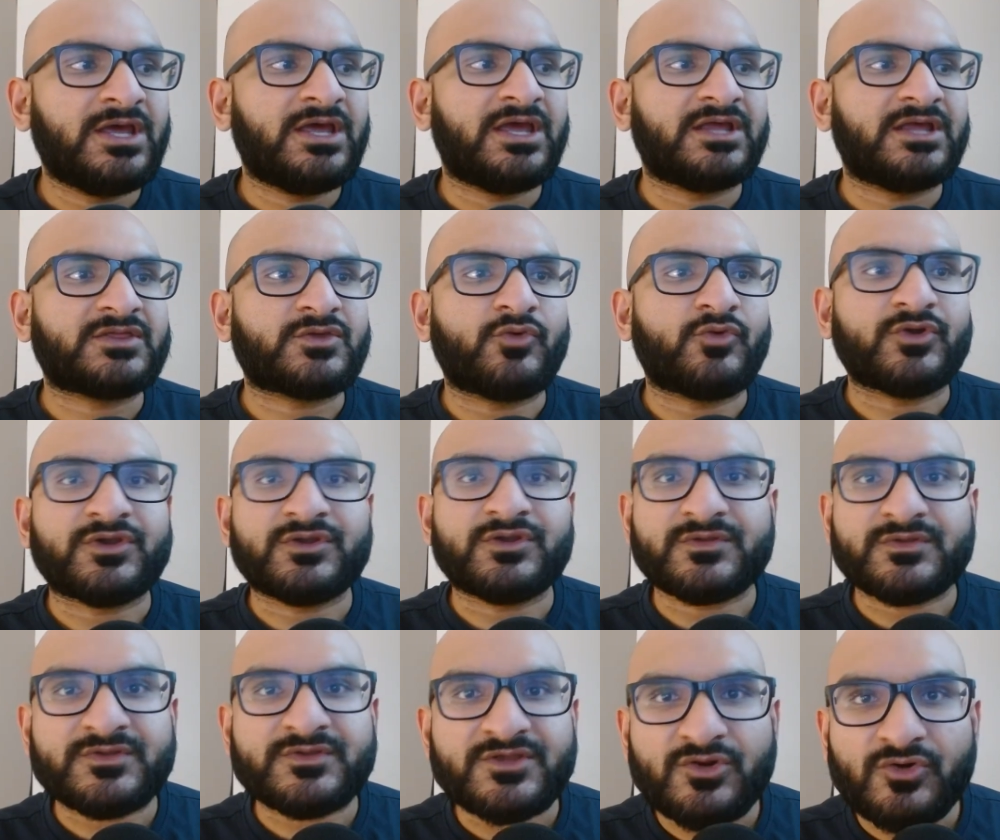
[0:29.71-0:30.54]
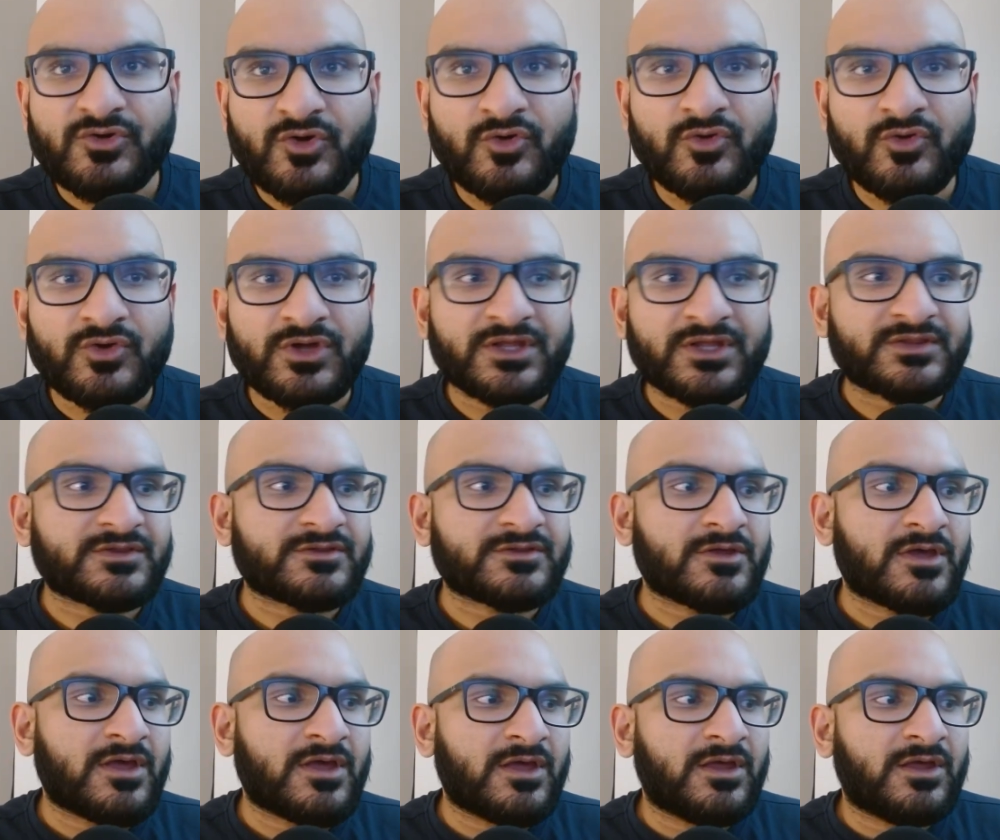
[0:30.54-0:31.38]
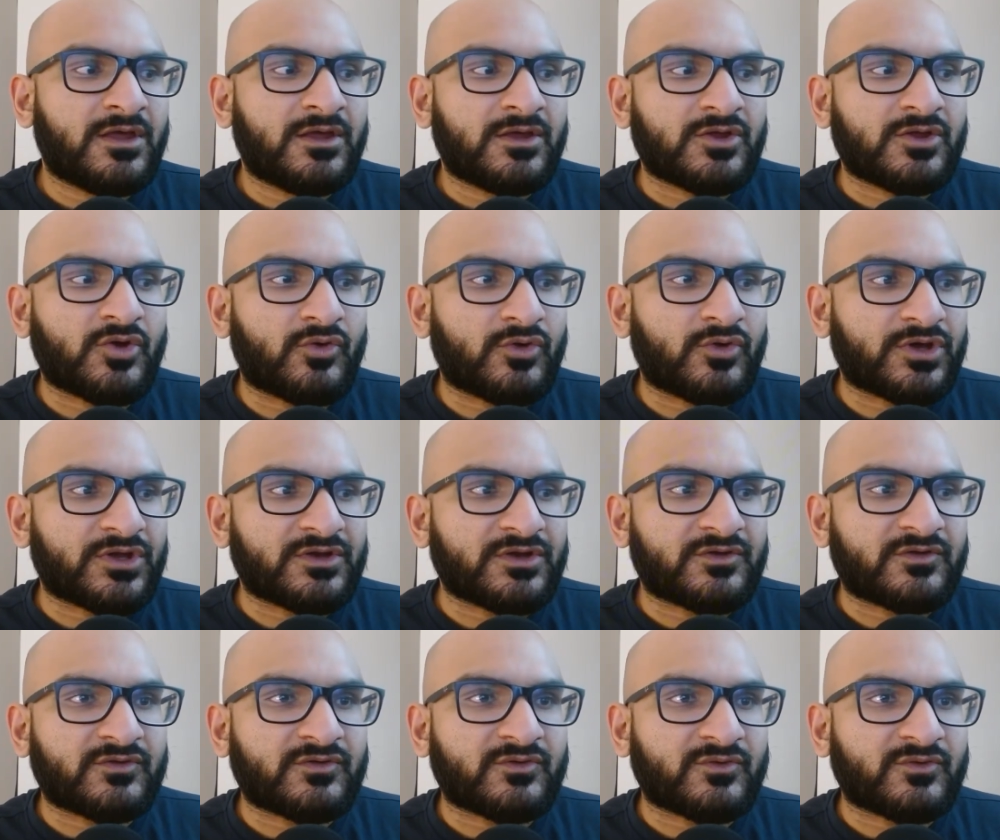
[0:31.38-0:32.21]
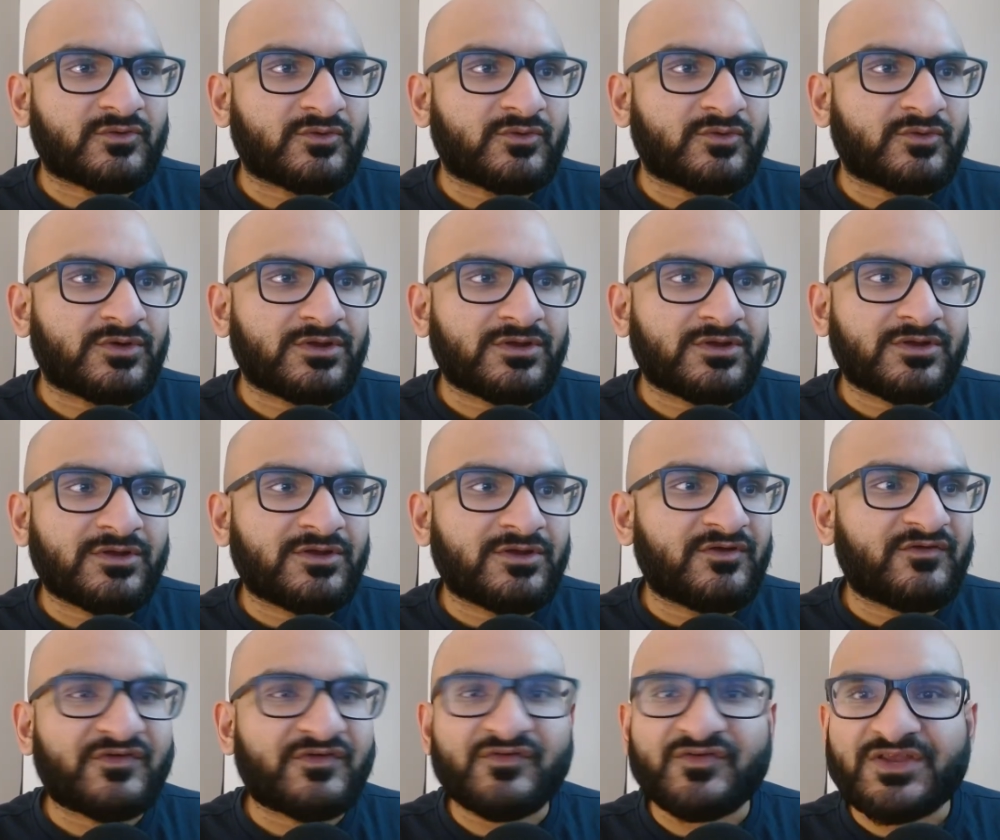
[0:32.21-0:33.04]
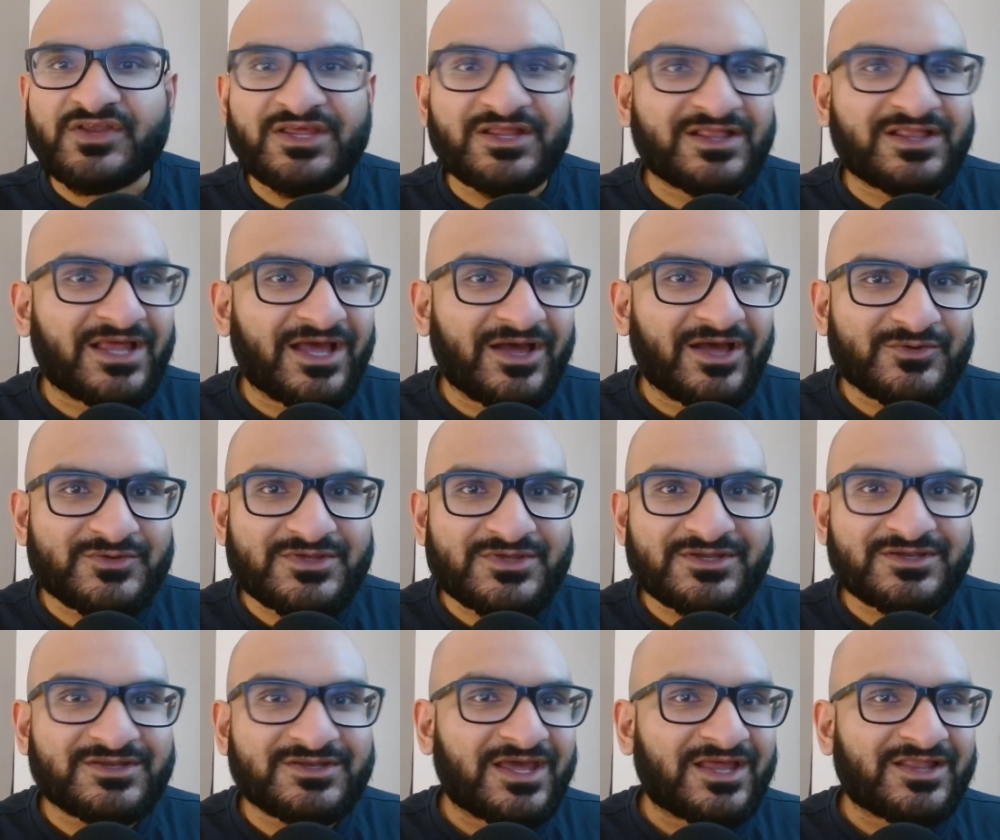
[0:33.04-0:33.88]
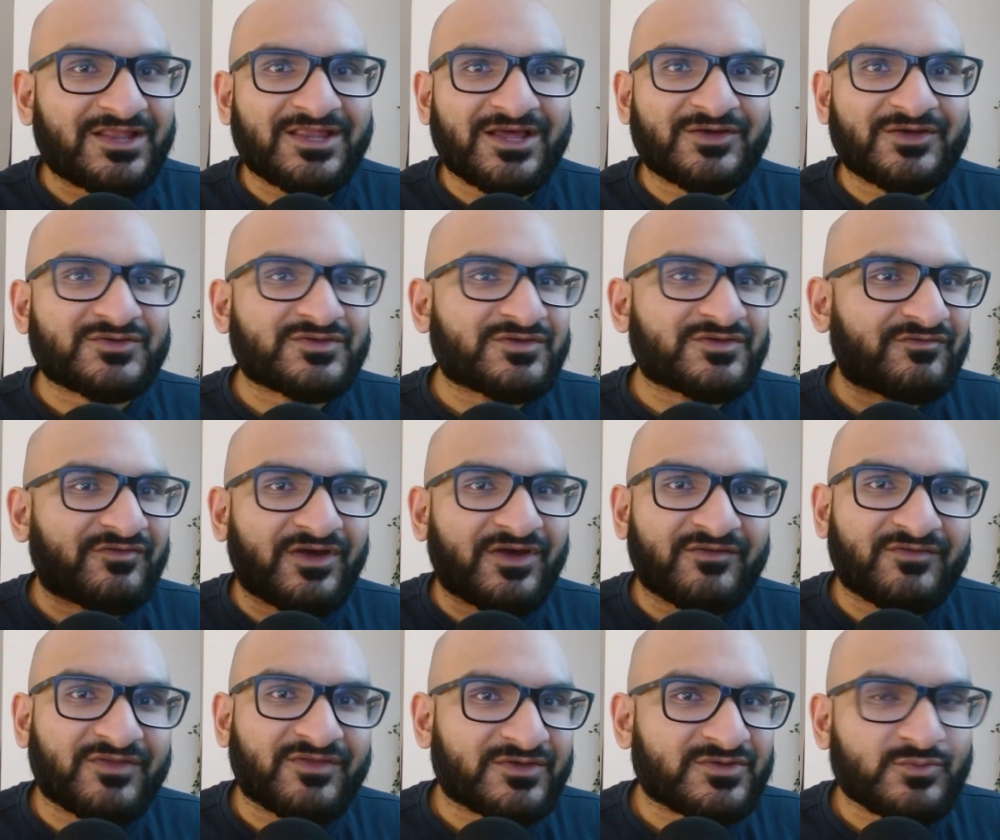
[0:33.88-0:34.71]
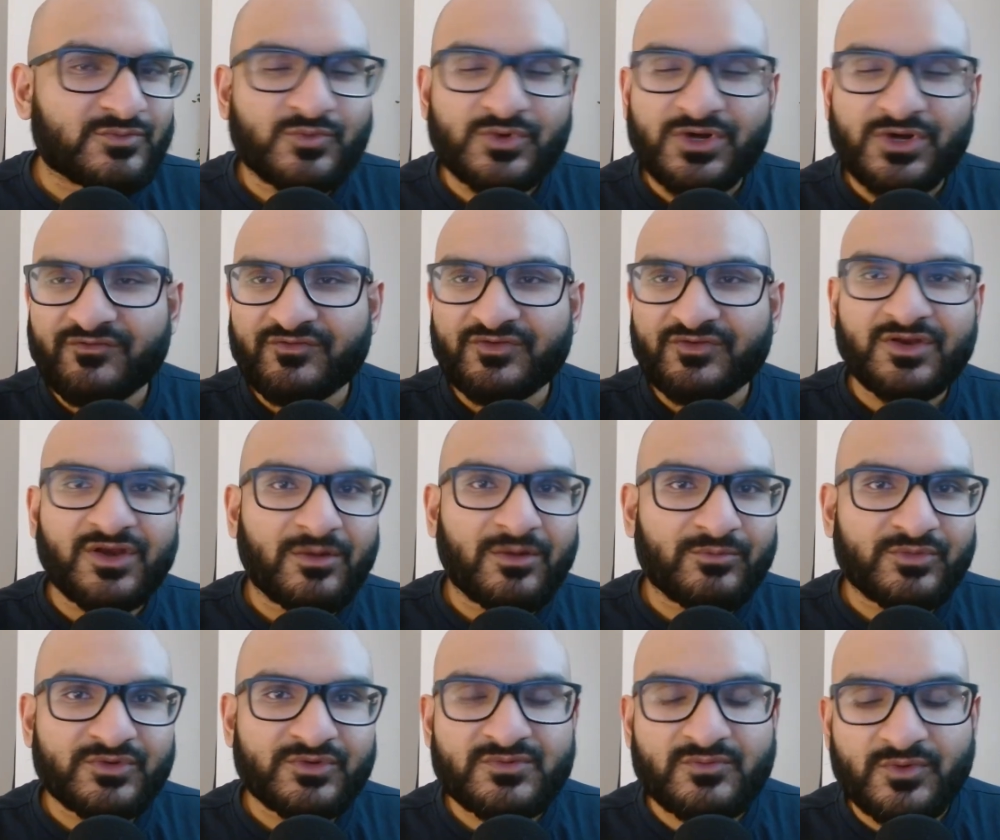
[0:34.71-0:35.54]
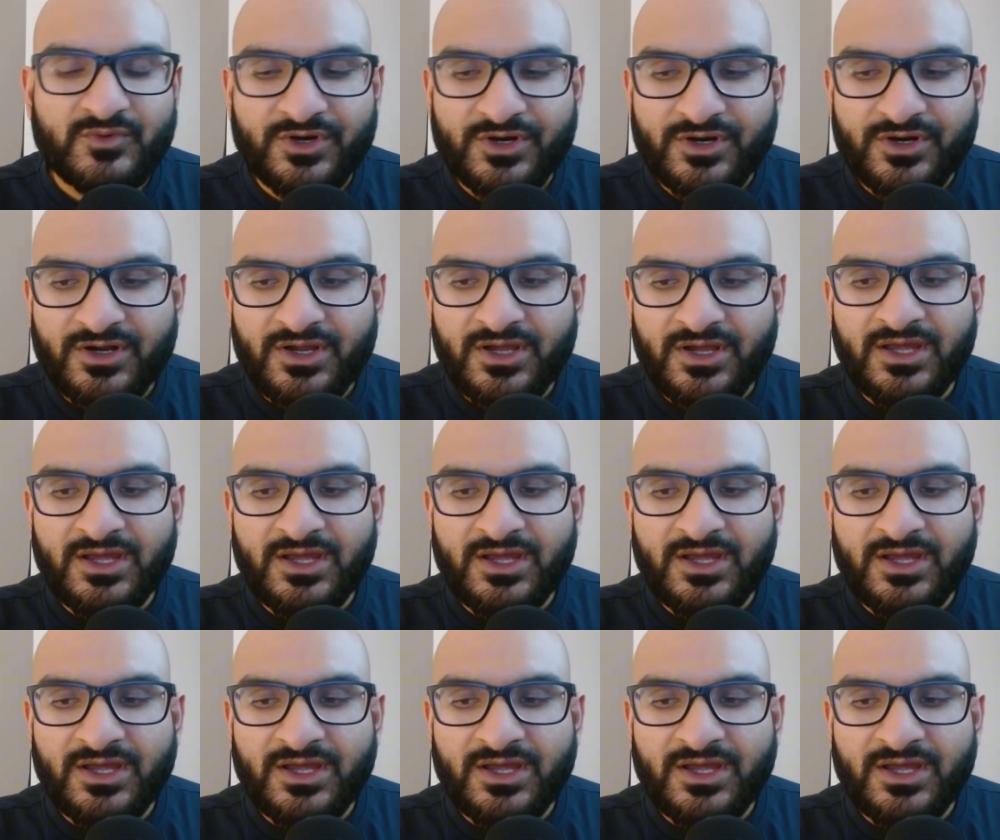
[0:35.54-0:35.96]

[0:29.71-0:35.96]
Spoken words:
It's going to zero. It's going to 15,000, 10,000, 5,000, whatever the numbers were.